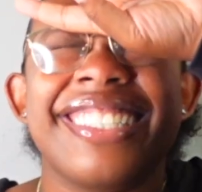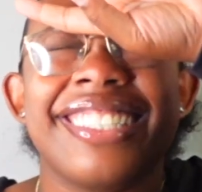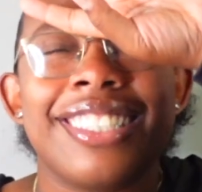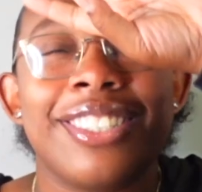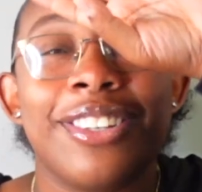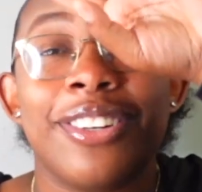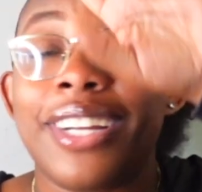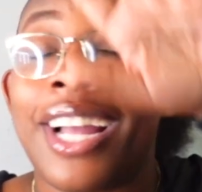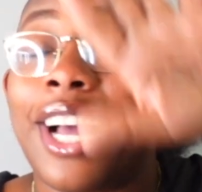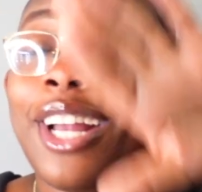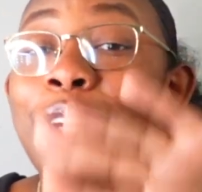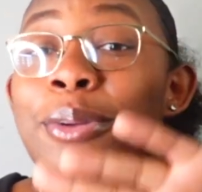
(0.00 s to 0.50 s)

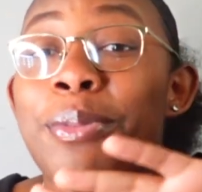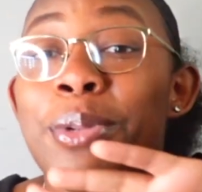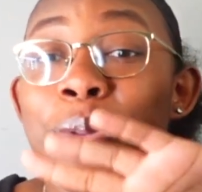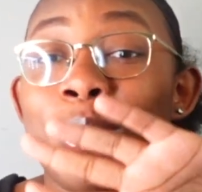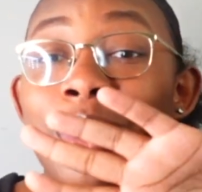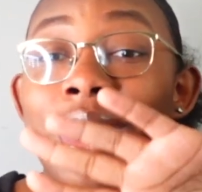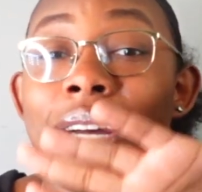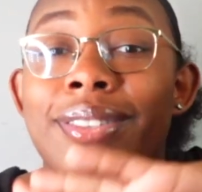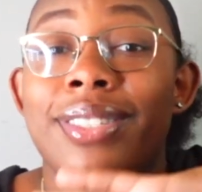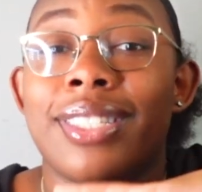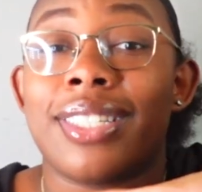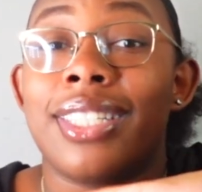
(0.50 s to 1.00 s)
no, y'all knew me
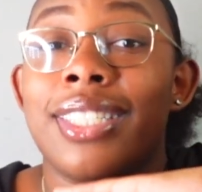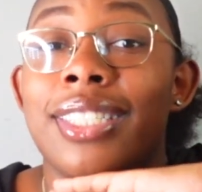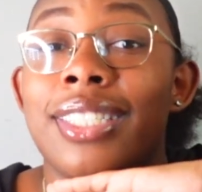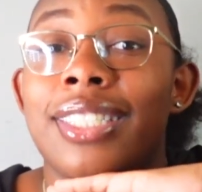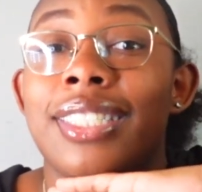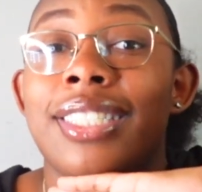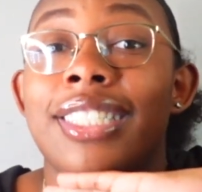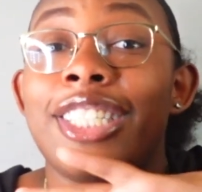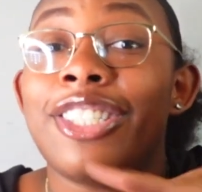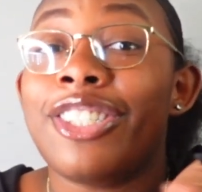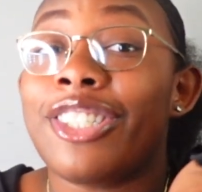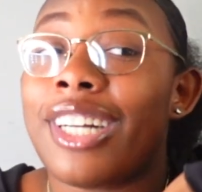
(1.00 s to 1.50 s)
when I was a
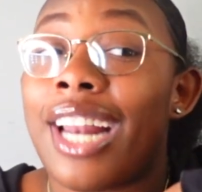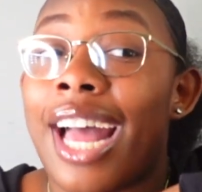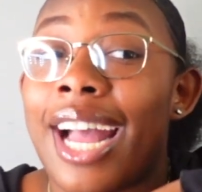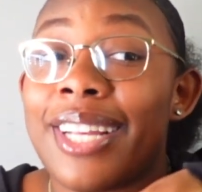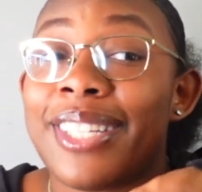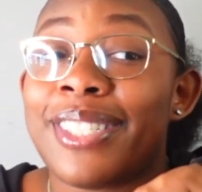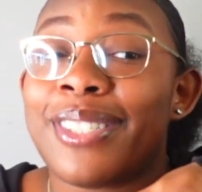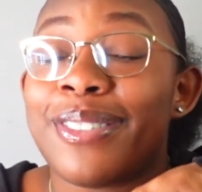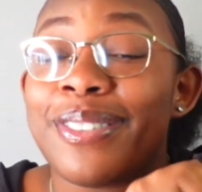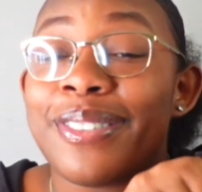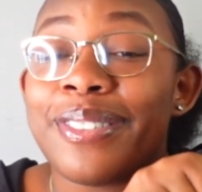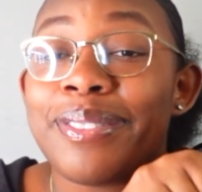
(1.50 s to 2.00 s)
senior in high
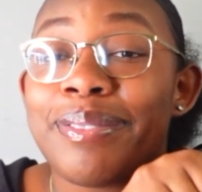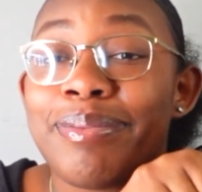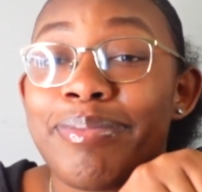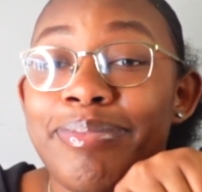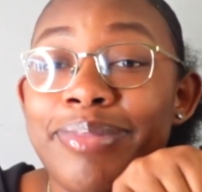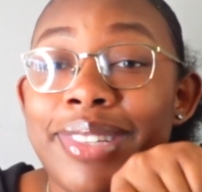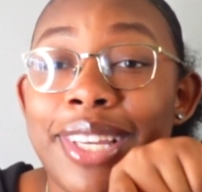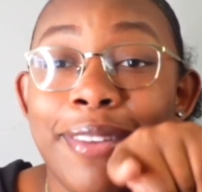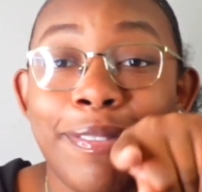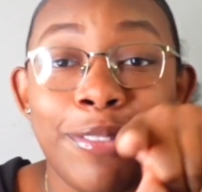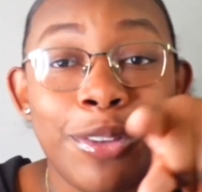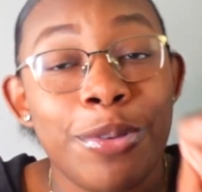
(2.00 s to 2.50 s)
school.
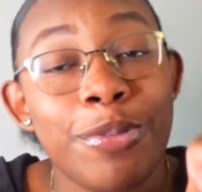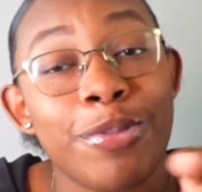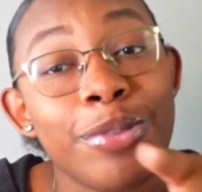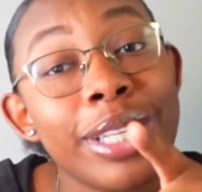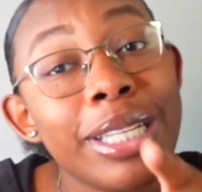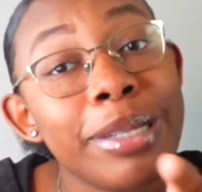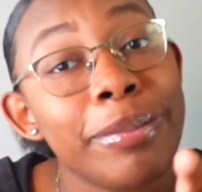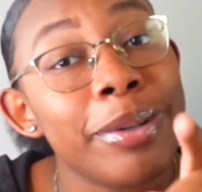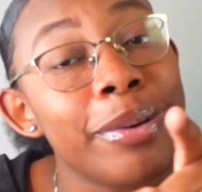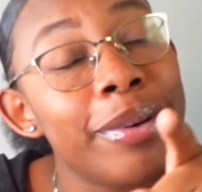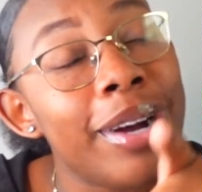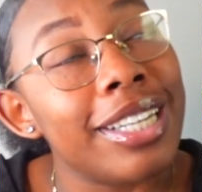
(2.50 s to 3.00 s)
If you've
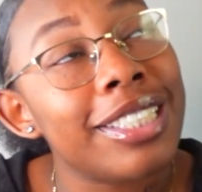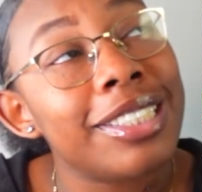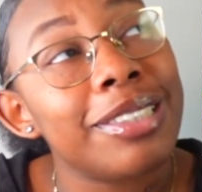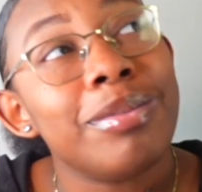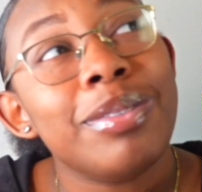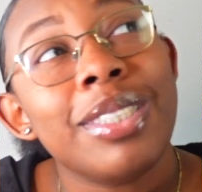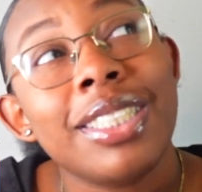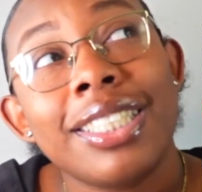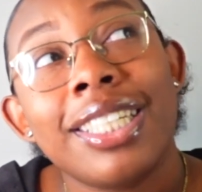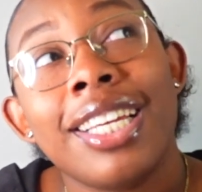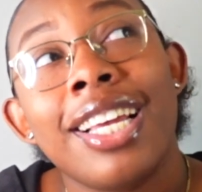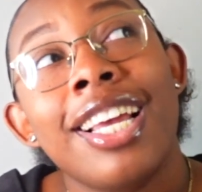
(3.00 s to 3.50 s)
really been watching
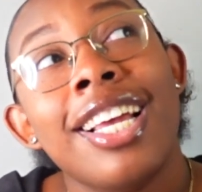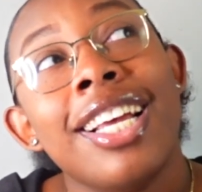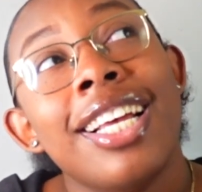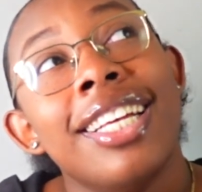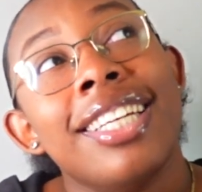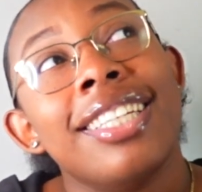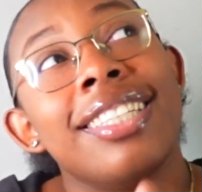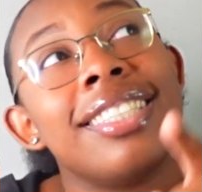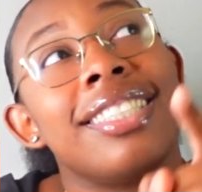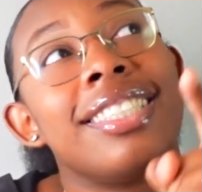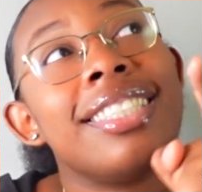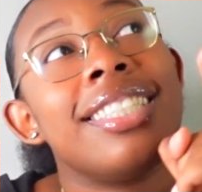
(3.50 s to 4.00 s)
me
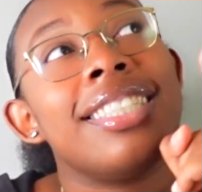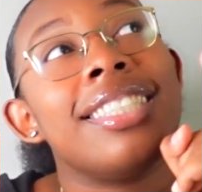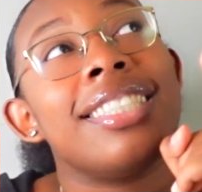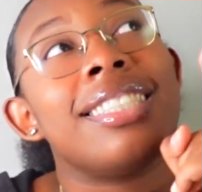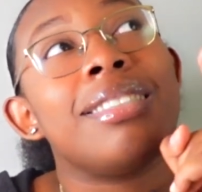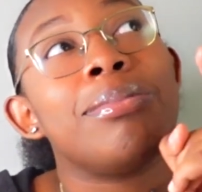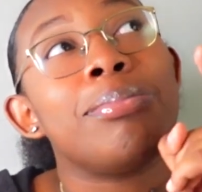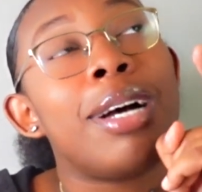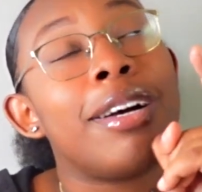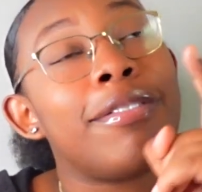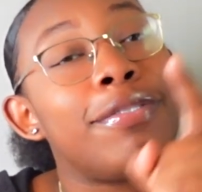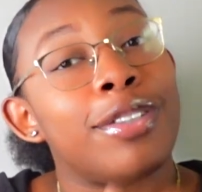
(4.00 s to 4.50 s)

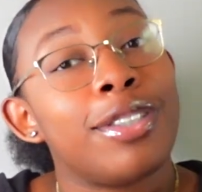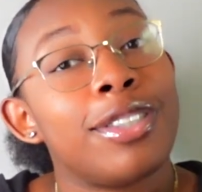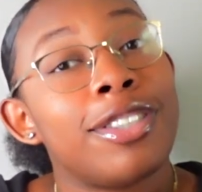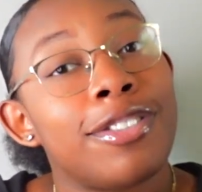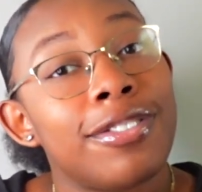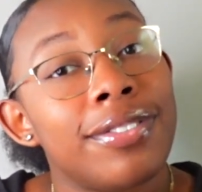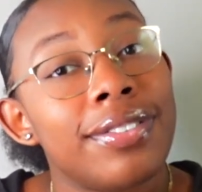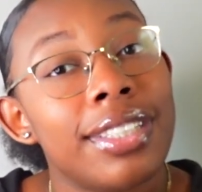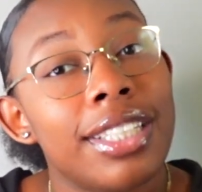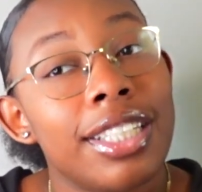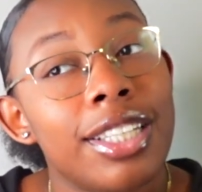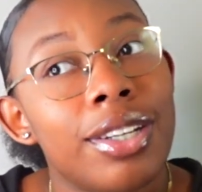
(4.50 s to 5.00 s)
since my
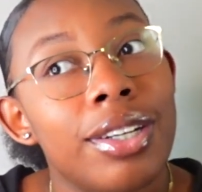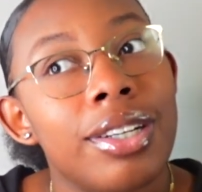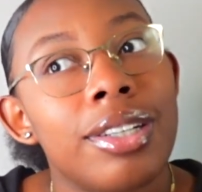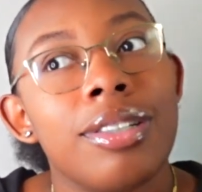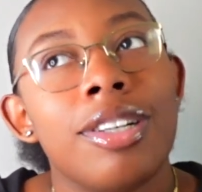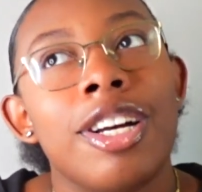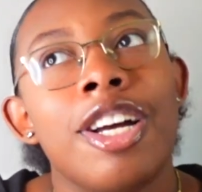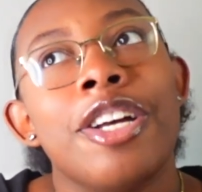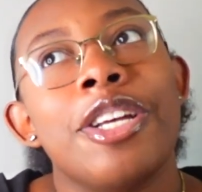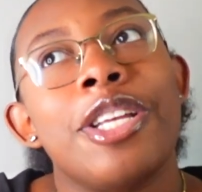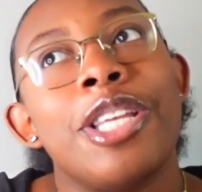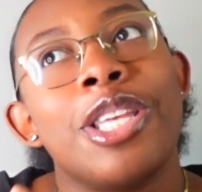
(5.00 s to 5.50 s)
first video,
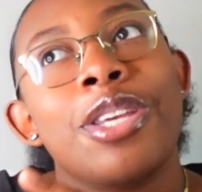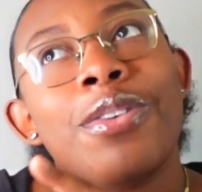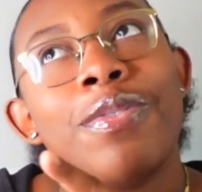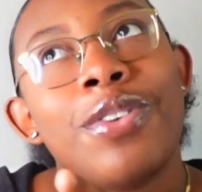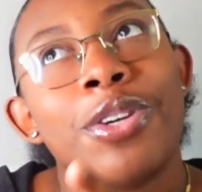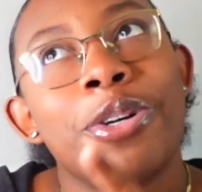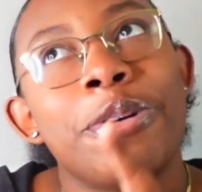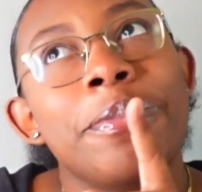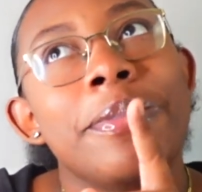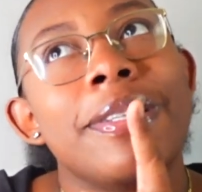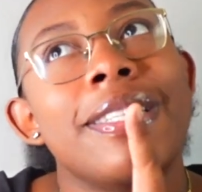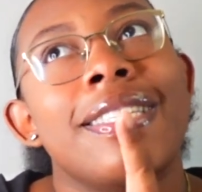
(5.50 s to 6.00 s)
you've
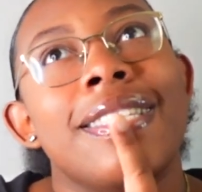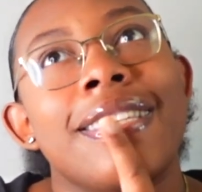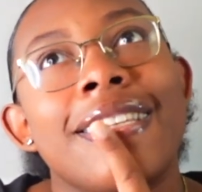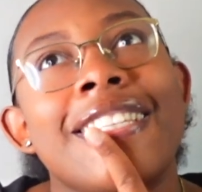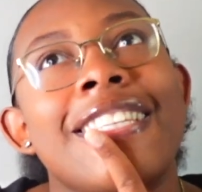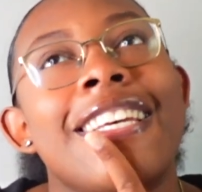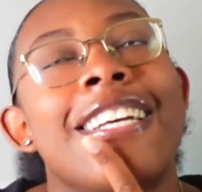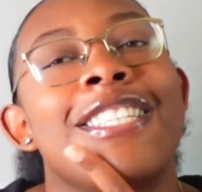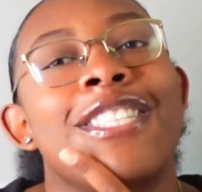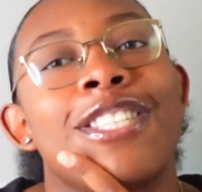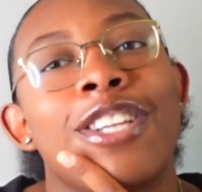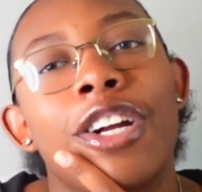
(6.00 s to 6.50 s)
known me since
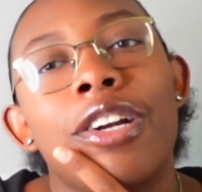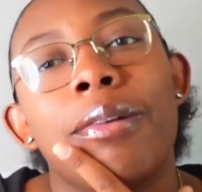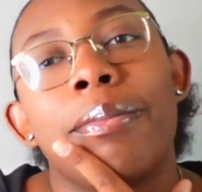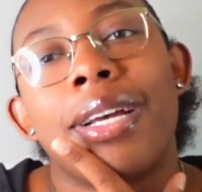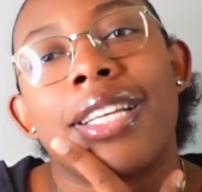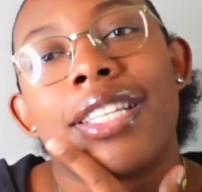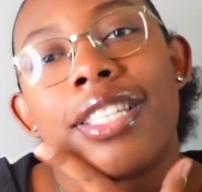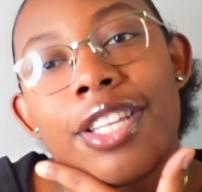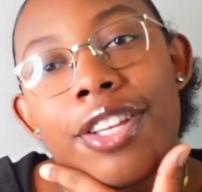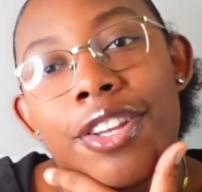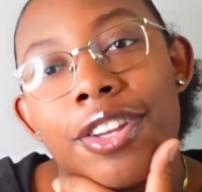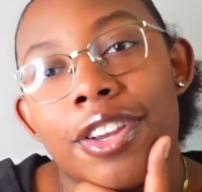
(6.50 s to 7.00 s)
I started
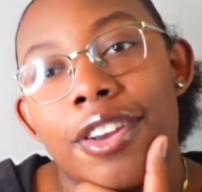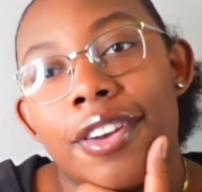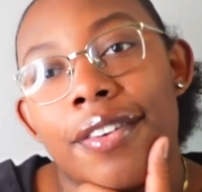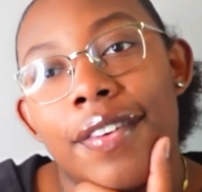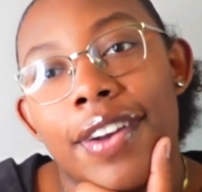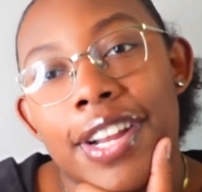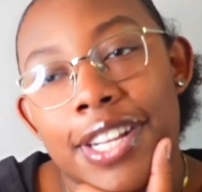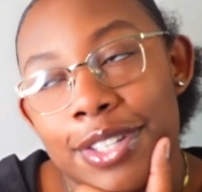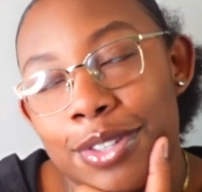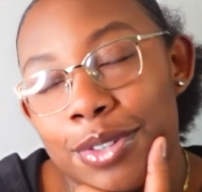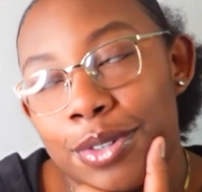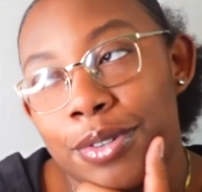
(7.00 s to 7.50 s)
my senior year of
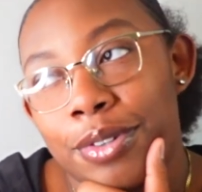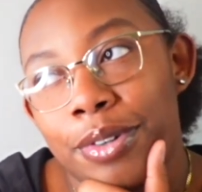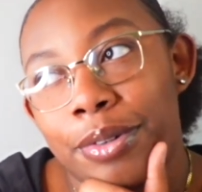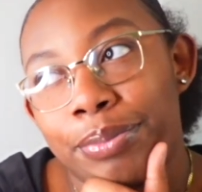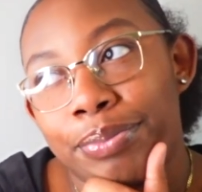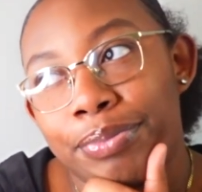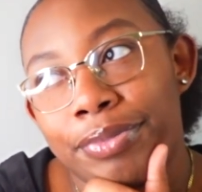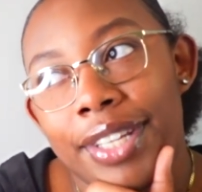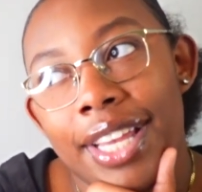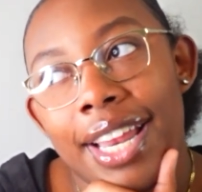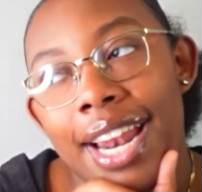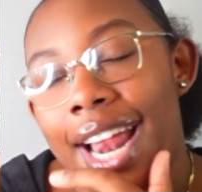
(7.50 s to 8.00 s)
high school.
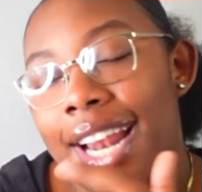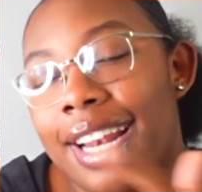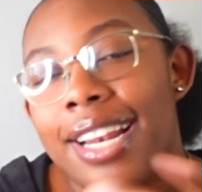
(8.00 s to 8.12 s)
And I